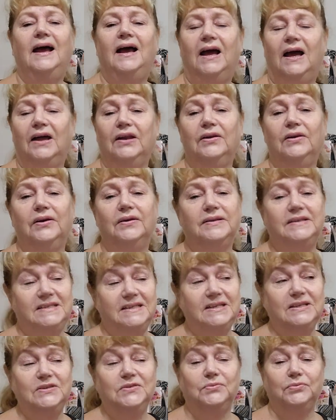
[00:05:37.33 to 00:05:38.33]
And I
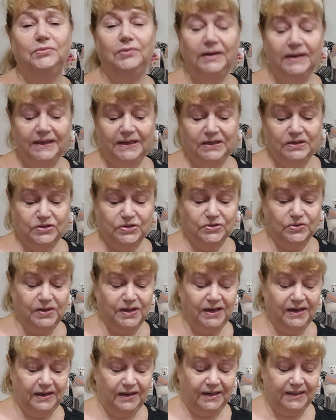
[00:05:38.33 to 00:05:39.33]
did really enjoy
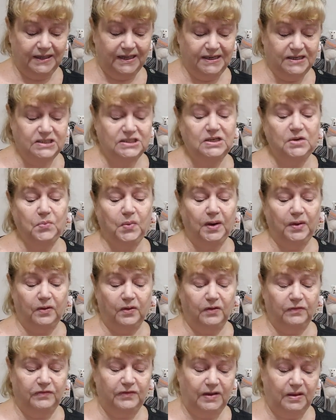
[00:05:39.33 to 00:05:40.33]
it, and I actually went
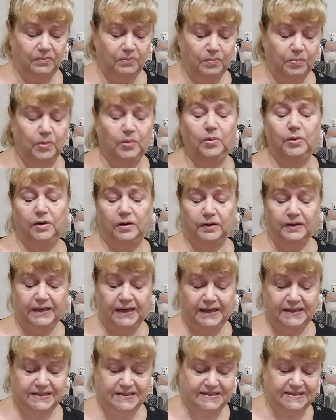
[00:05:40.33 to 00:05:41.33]
off and bought on
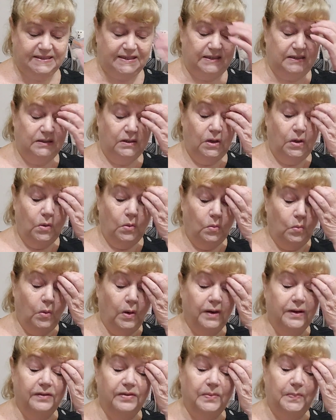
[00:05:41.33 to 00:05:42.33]
Etsy
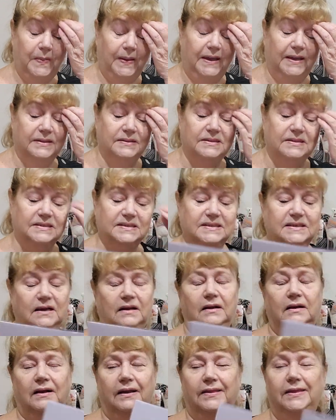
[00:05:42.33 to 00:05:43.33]
one of the patterns.
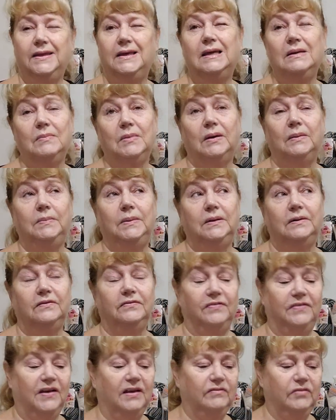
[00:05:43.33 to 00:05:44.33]
I think it might have been a
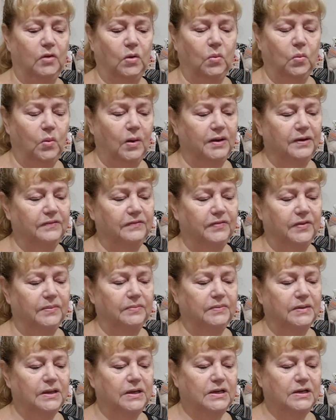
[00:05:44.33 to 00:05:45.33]
favorite of one of
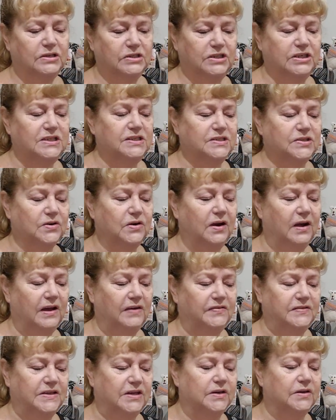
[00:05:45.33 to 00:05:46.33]
them. She's
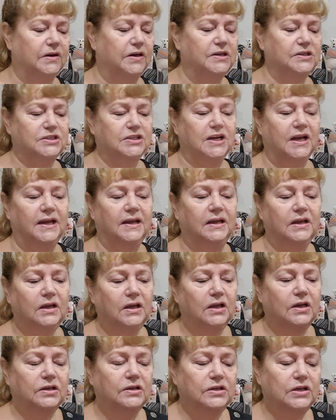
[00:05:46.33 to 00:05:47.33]
Crafty Crochet,
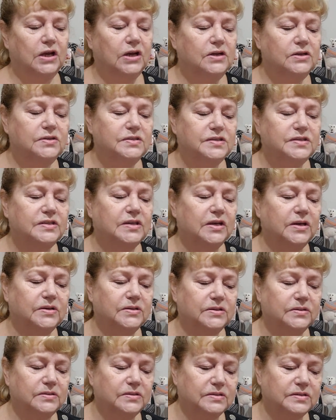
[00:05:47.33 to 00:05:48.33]
No So
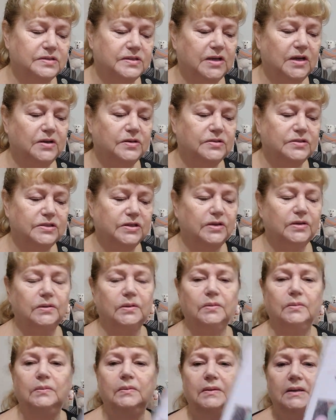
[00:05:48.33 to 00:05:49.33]

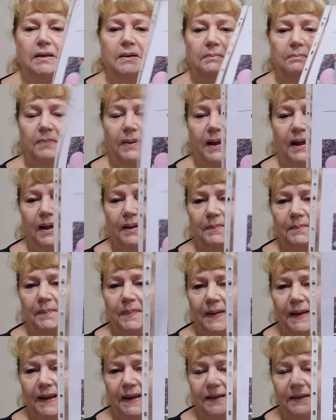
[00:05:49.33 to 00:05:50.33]
Turtle Palm
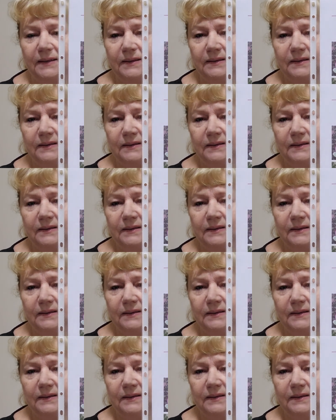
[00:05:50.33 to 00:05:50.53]
Pet.